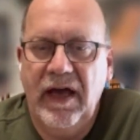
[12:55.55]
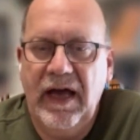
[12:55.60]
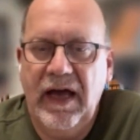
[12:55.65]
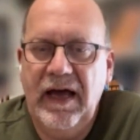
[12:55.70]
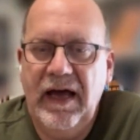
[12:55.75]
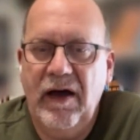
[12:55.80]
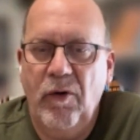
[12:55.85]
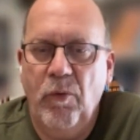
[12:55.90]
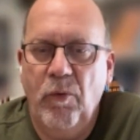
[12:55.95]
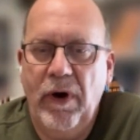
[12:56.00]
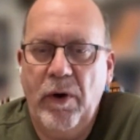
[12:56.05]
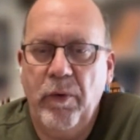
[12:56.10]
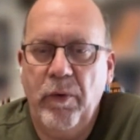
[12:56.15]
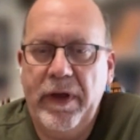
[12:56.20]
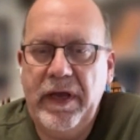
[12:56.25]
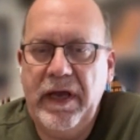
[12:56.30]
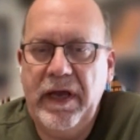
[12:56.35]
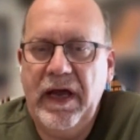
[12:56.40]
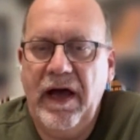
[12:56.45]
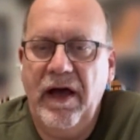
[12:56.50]
uh, where
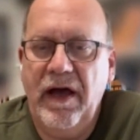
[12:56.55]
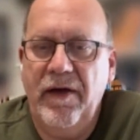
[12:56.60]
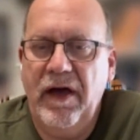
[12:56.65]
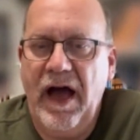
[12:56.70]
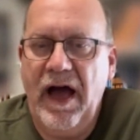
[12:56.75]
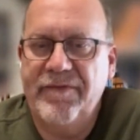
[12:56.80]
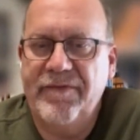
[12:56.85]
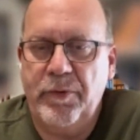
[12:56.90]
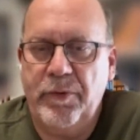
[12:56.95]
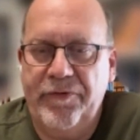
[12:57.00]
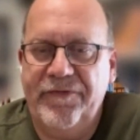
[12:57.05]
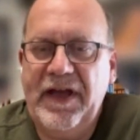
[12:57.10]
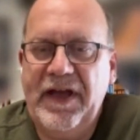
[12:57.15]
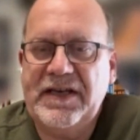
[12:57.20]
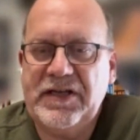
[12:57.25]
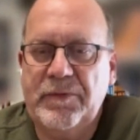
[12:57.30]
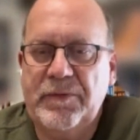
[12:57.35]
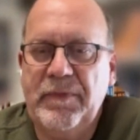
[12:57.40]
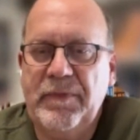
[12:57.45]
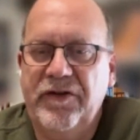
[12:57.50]
we have a
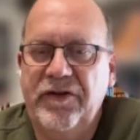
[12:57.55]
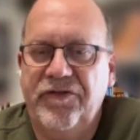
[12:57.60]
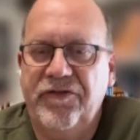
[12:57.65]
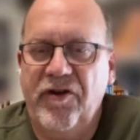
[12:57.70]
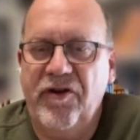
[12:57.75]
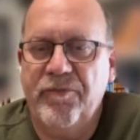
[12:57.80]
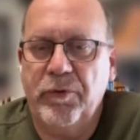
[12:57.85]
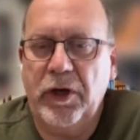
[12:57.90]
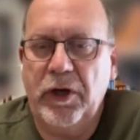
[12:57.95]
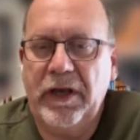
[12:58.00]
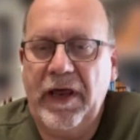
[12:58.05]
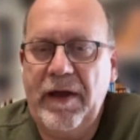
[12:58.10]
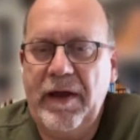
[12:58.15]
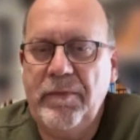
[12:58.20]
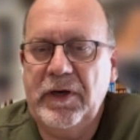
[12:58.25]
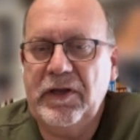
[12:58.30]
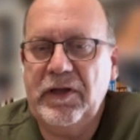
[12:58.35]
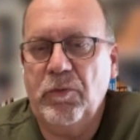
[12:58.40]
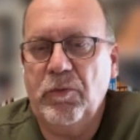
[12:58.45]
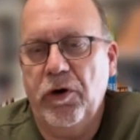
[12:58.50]
prophetic ministry of
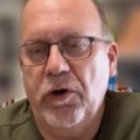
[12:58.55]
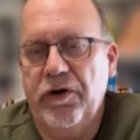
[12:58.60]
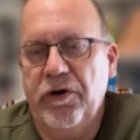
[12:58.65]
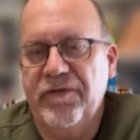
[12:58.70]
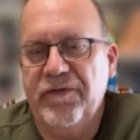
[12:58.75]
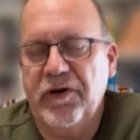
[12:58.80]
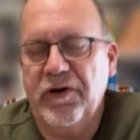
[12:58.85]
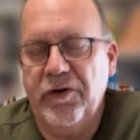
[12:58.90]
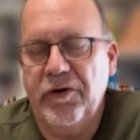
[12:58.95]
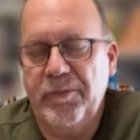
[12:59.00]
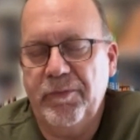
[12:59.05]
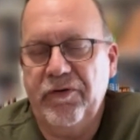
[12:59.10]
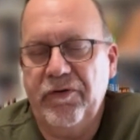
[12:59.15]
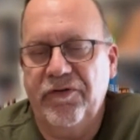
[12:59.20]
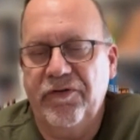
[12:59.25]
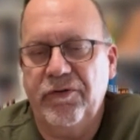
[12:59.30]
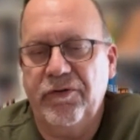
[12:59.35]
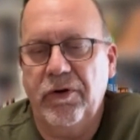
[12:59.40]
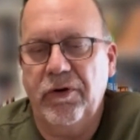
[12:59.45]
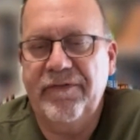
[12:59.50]
proclaiming the word of God but
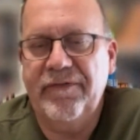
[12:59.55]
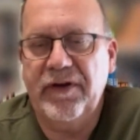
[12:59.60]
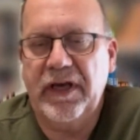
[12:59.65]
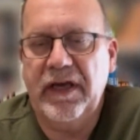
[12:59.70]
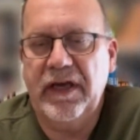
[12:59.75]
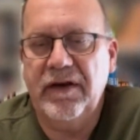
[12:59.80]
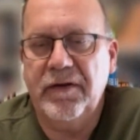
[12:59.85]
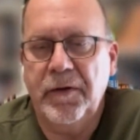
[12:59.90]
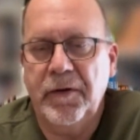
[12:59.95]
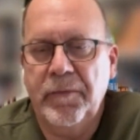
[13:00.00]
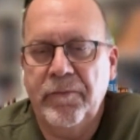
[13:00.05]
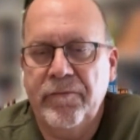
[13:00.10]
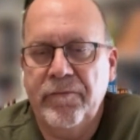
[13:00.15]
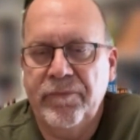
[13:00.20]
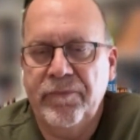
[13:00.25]
also living it.